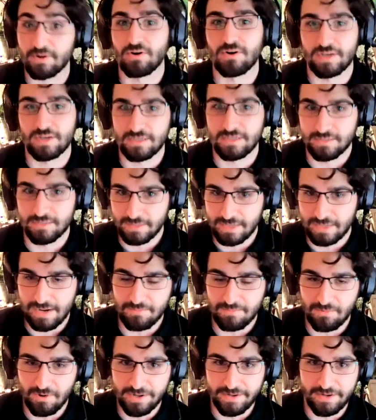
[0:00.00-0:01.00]
We're looking to
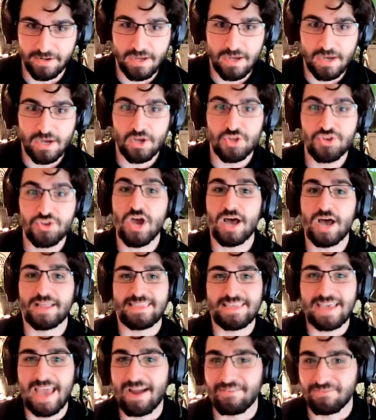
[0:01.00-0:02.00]
become one not
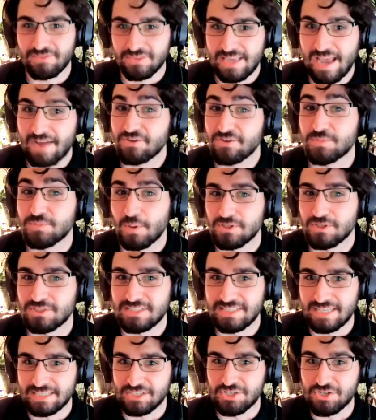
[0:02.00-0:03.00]
the av- the average
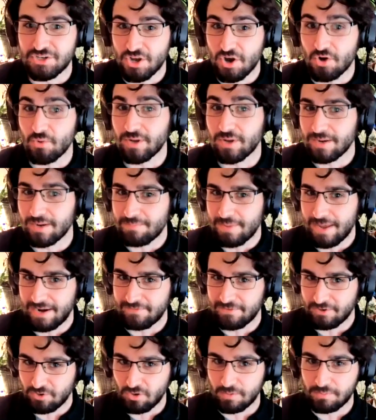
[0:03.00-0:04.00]
person doesn't know what a
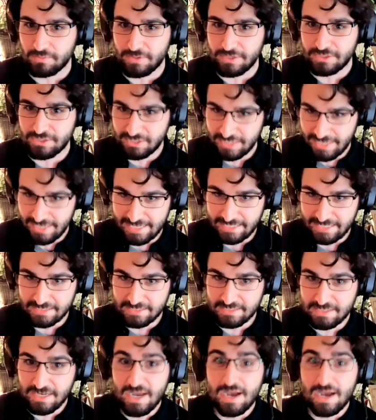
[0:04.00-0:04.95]
benefit corporation is.